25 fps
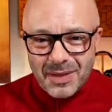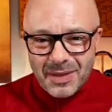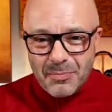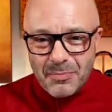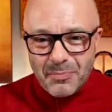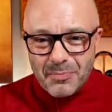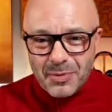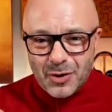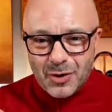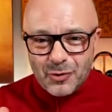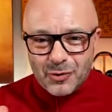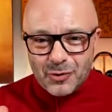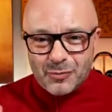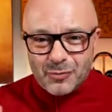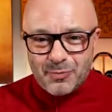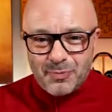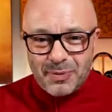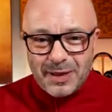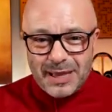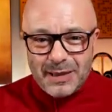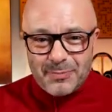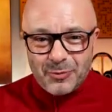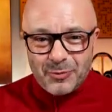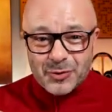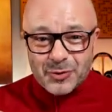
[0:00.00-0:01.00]
because
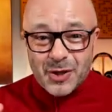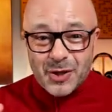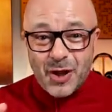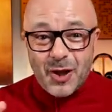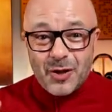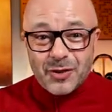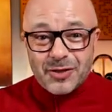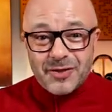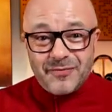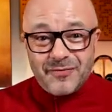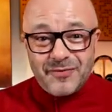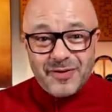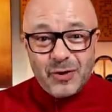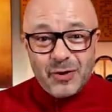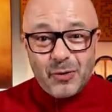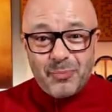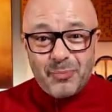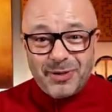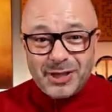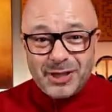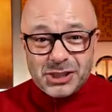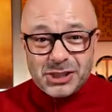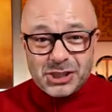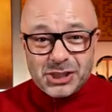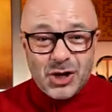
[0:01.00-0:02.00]
people start to feel
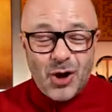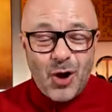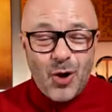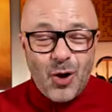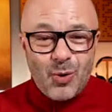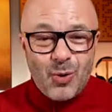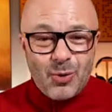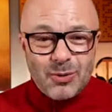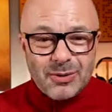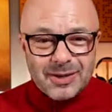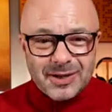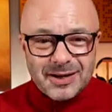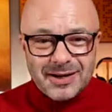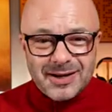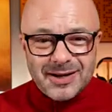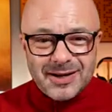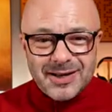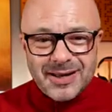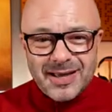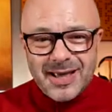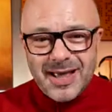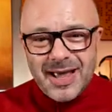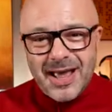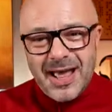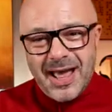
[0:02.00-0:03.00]
pigeonholed
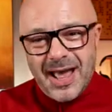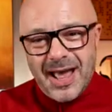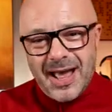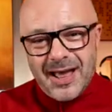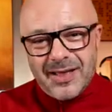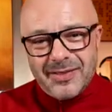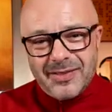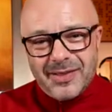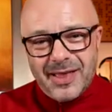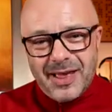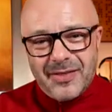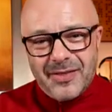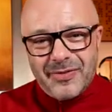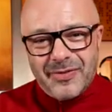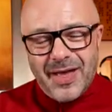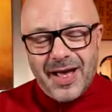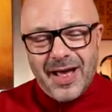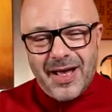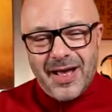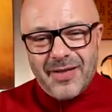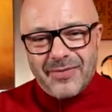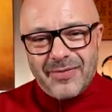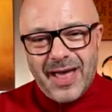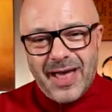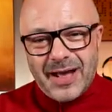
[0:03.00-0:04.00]
and
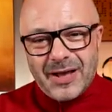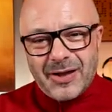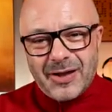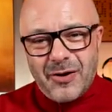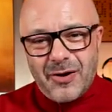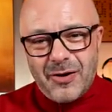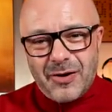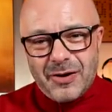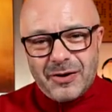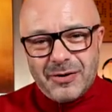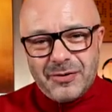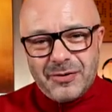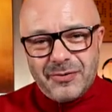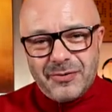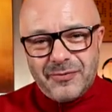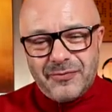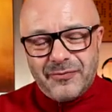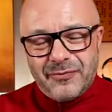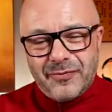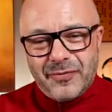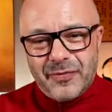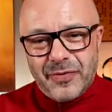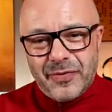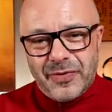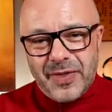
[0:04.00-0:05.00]
that kind of
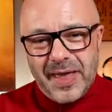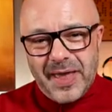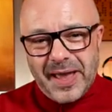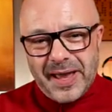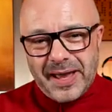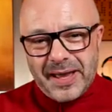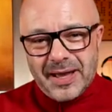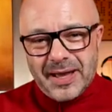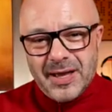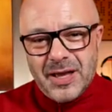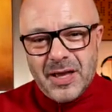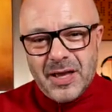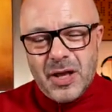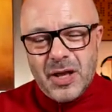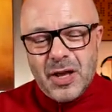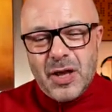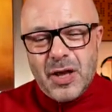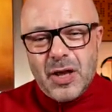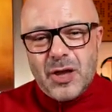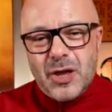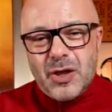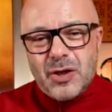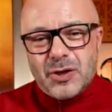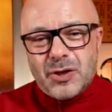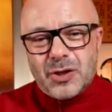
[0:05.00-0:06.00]
thing.
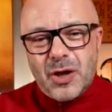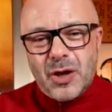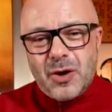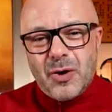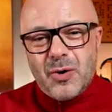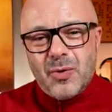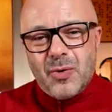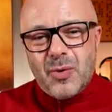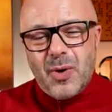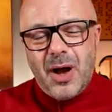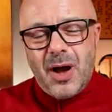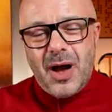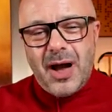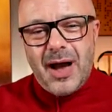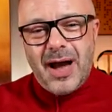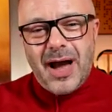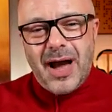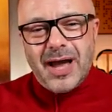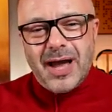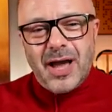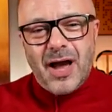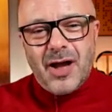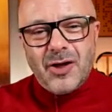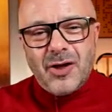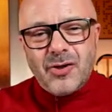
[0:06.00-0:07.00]
So
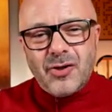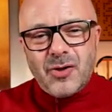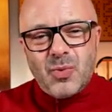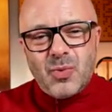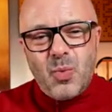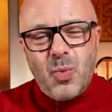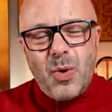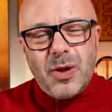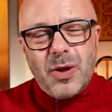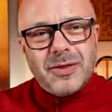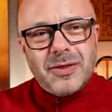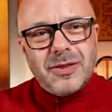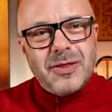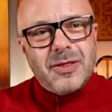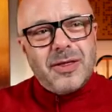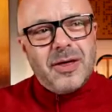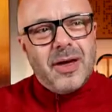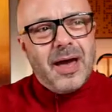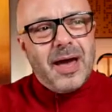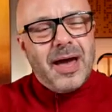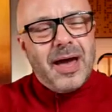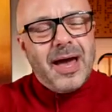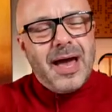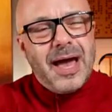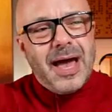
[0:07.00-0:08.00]
I just
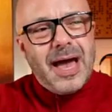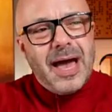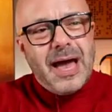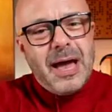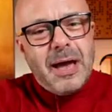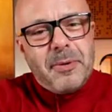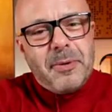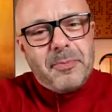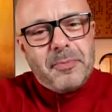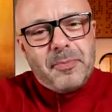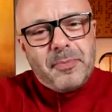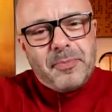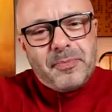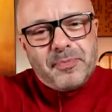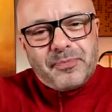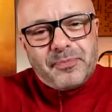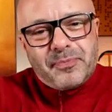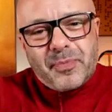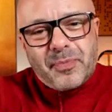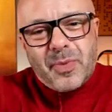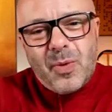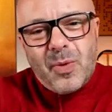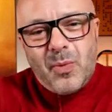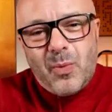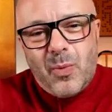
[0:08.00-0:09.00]
wonder,
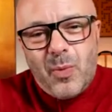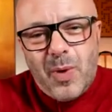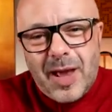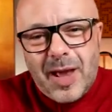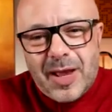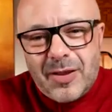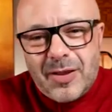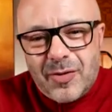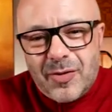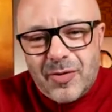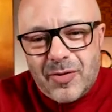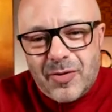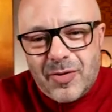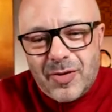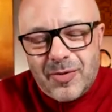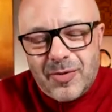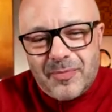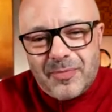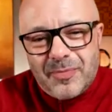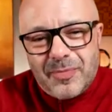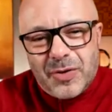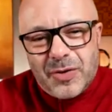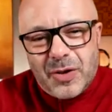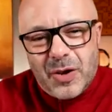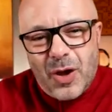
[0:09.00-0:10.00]
when
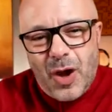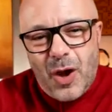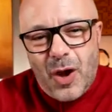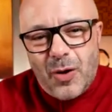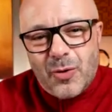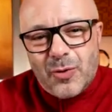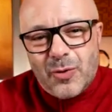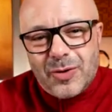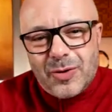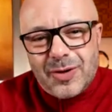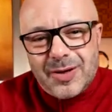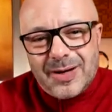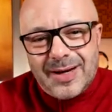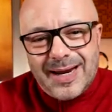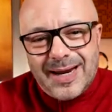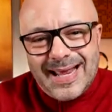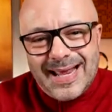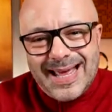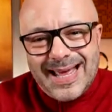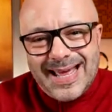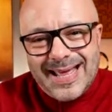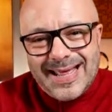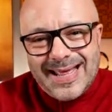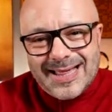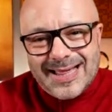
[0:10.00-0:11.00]
Hogan
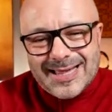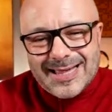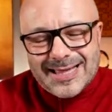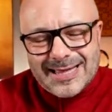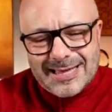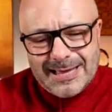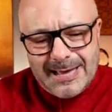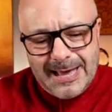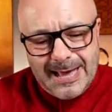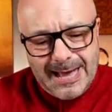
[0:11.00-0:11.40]
is,